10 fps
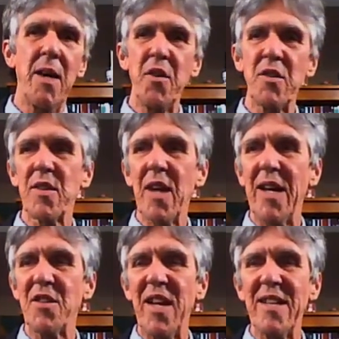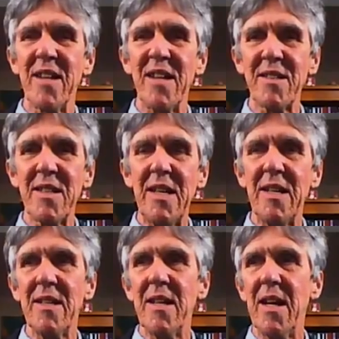This guy Sandusky
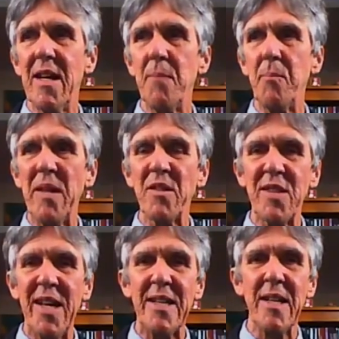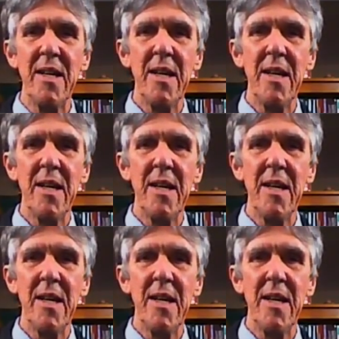at Penn State